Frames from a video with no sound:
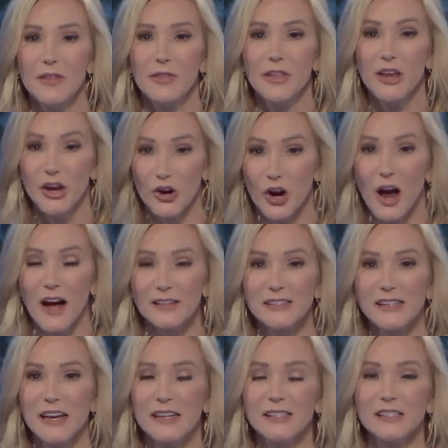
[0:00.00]
that you're
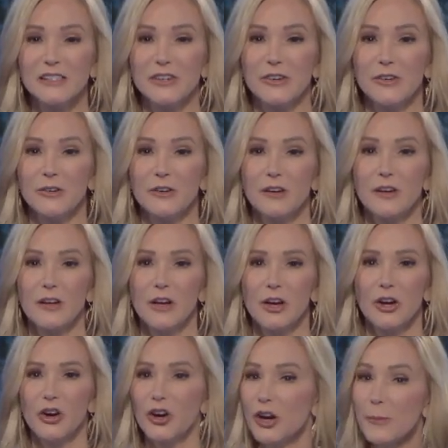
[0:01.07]
God's answer?
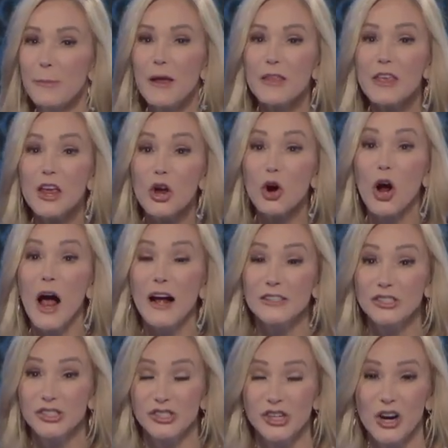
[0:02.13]
Could it be that you're
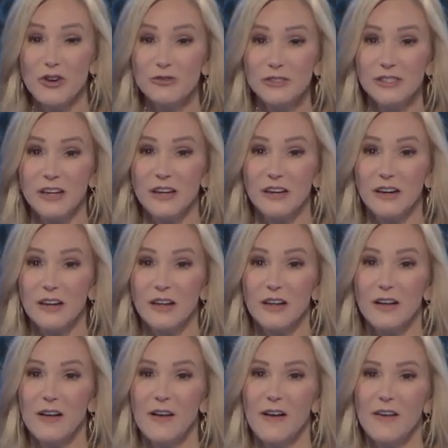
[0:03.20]
God's chosen?
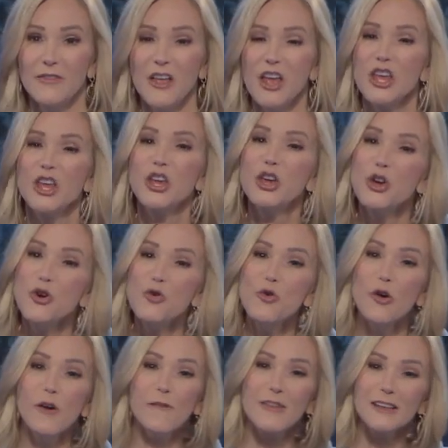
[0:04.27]
That you
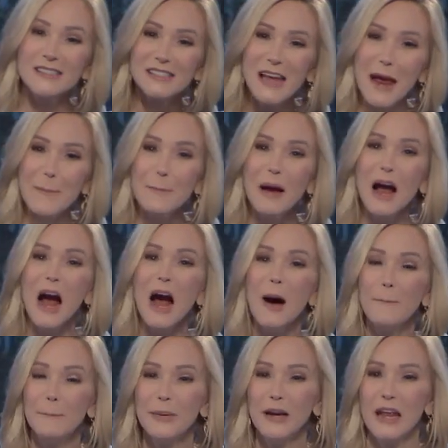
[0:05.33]
are the same
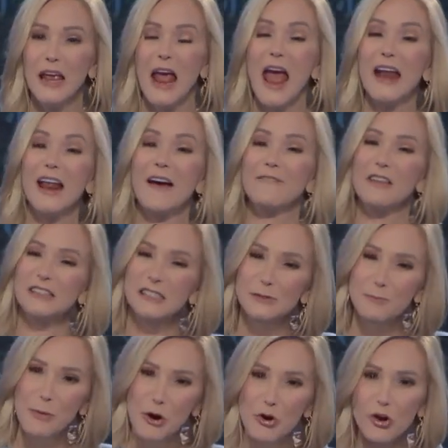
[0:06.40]
company and have the
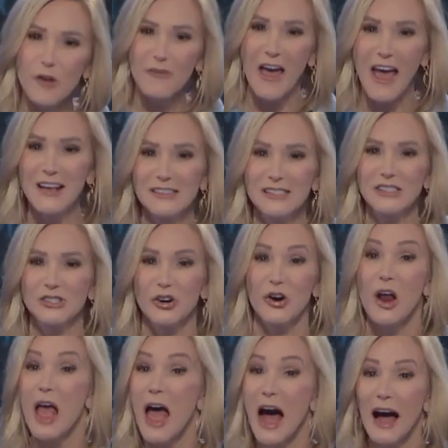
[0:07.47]
spirit of Esther?
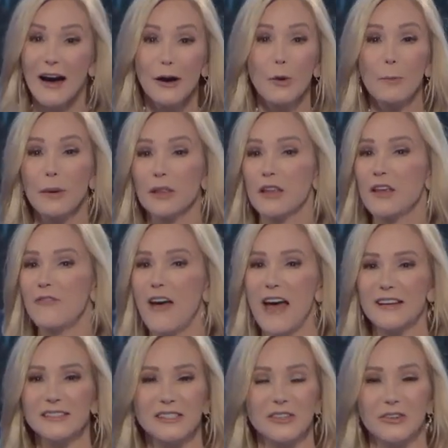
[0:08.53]
I don't believe
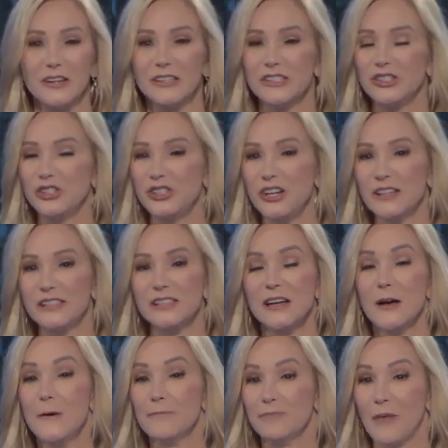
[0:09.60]
Esther is just
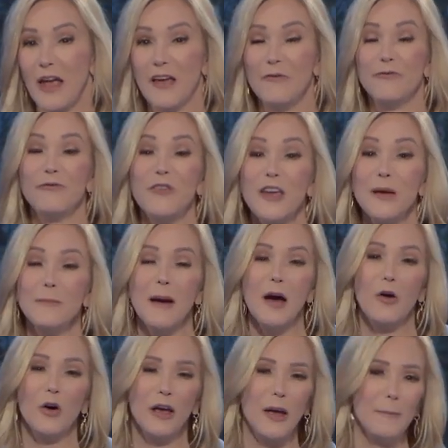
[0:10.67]
a
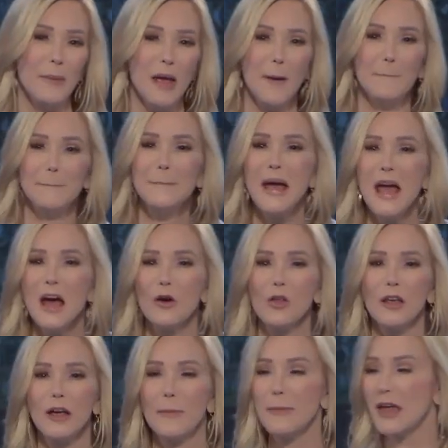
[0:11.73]
female, it can be a male,
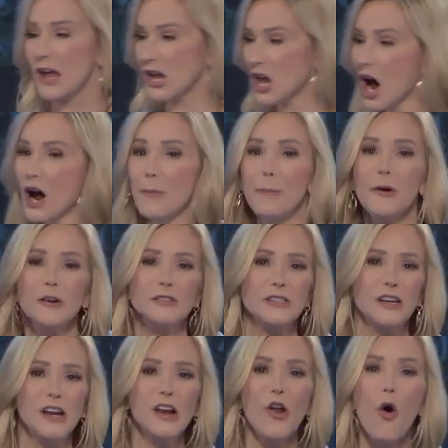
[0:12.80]
it can be a young
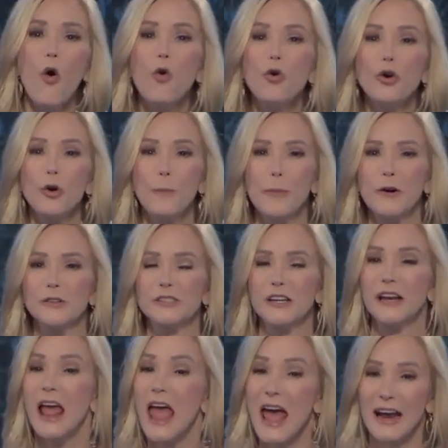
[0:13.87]
person, an older
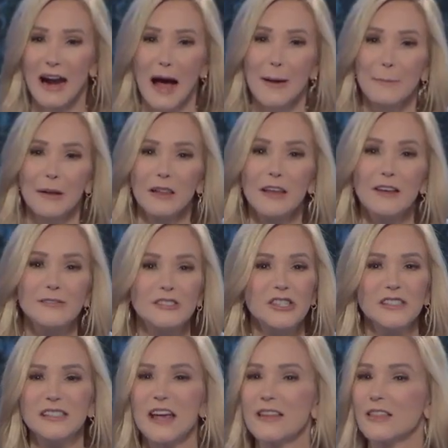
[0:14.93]
person. And I believe
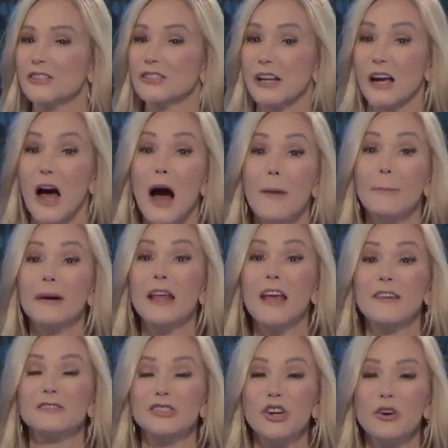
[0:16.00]
just like there's a company
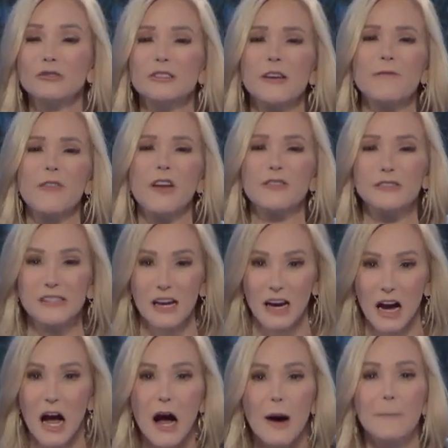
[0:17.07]
of Joseph, there is a
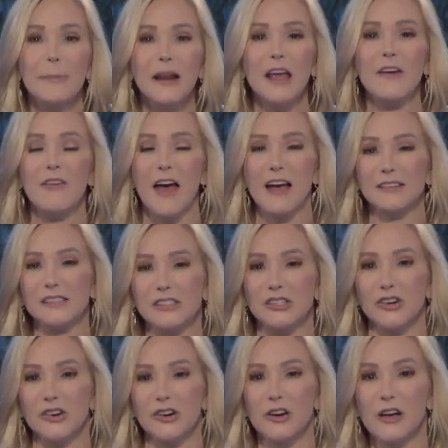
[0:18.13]
company of Esther